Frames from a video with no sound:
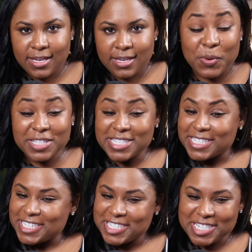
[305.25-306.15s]
According
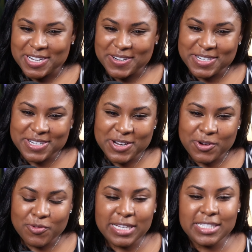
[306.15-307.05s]
to the dictionary,
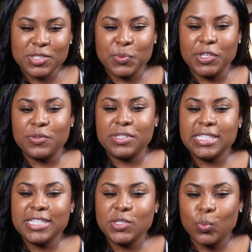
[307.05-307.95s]
rest is when you
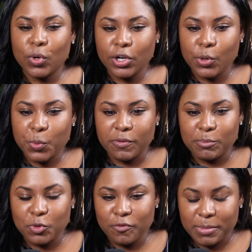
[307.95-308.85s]
cease work or
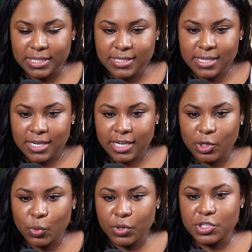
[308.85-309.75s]
movement
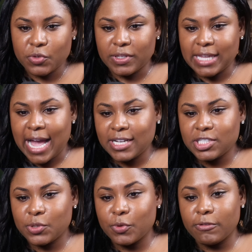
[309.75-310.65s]
in order to
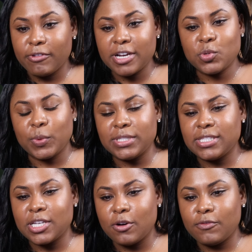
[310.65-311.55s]
relax, refresh
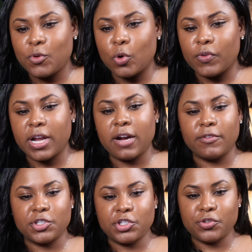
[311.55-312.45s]
oneself, or
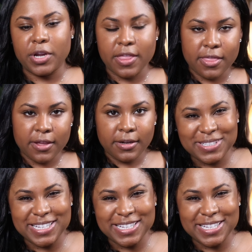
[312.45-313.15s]
recover strength.